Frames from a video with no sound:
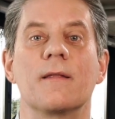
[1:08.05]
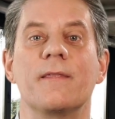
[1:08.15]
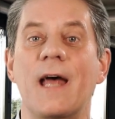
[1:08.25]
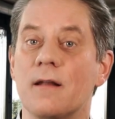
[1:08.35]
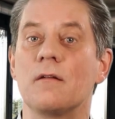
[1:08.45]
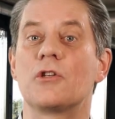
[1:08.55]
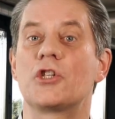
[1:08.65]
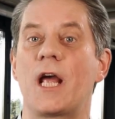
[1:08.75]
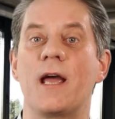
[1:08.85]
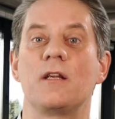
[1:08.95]
then
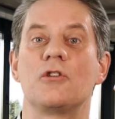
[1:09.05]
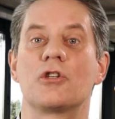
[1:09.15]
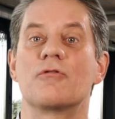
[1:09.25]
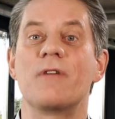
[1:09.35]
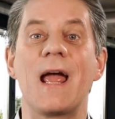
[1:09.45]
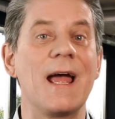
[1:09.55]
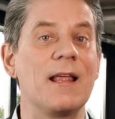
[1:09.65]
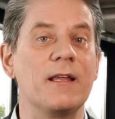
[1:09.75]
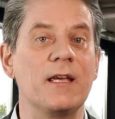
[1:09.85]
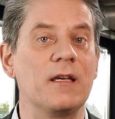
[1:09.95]
change
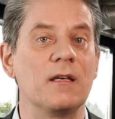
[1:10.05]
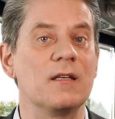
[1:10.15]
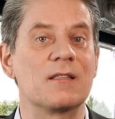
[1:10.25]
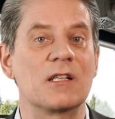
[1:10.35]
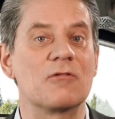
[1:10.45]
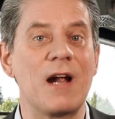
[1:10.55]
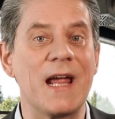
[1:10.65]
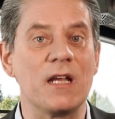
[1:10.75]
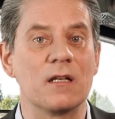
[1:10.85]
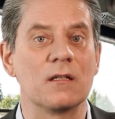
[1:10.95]
rarely is
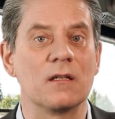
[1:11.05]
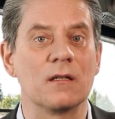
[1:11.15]
great.